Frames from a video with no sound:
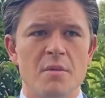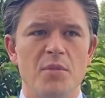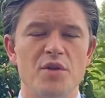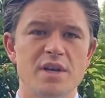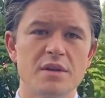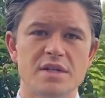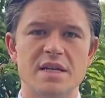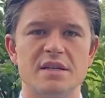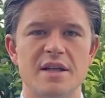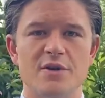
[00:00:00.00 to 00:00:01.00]
But on the other
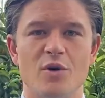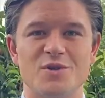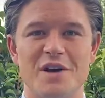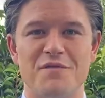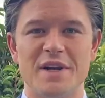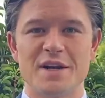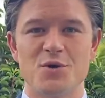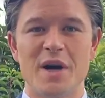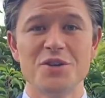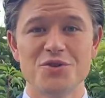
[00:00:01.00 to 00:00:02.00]
side to that, you also have
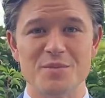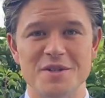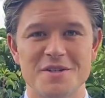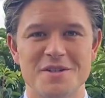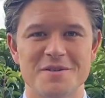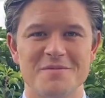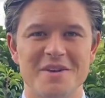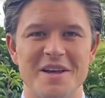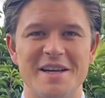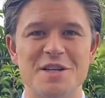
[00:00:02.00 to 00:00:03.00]
financial instruments,
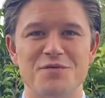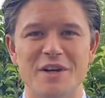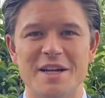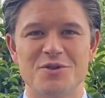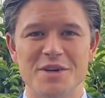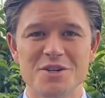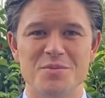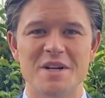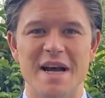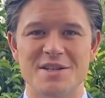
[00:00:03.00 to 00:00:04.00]
and each financial
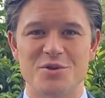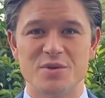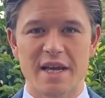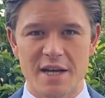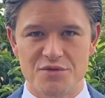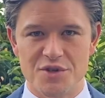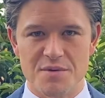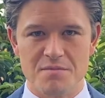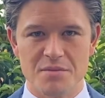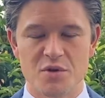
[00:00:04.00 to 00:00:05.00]
instrument has its own tax
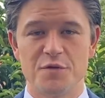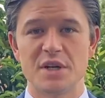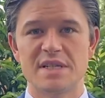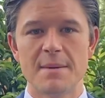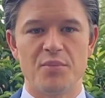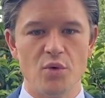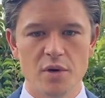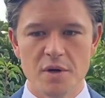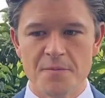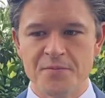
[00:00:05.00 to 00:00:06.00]
regime. So for example,
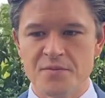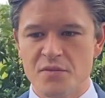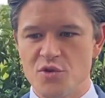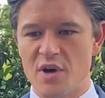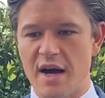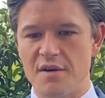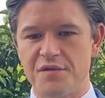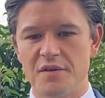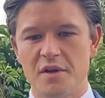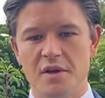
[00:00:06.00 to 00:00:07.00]
you have
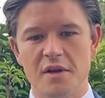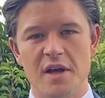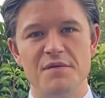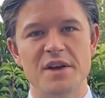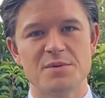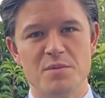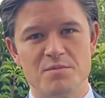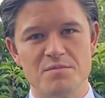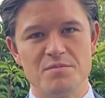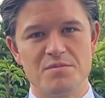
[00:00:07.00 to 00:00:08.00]
investment
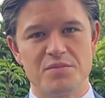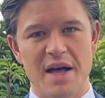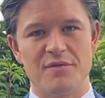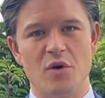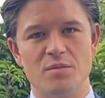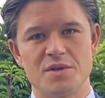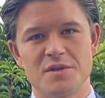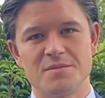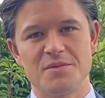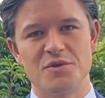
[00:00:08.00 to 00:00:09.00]

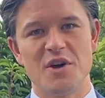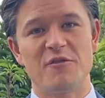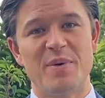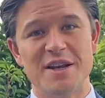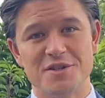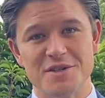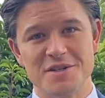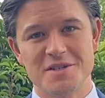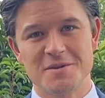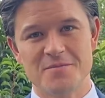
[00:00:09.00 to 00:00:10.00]
platforms, you have
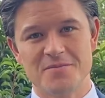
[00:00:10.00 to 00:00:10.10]
pensions,